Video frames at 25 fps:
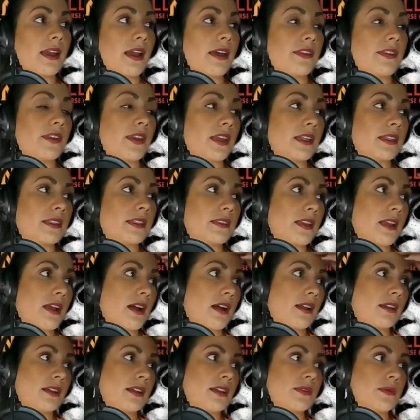at the
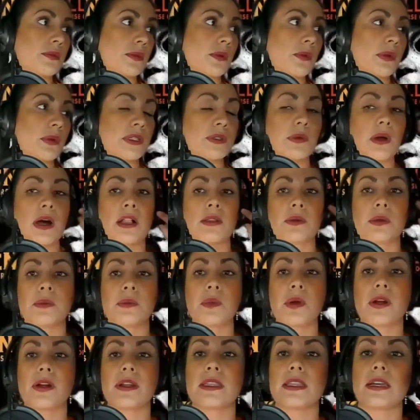Enzion because we went to a Halloween
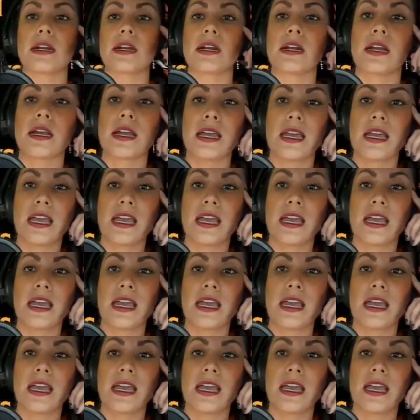party there.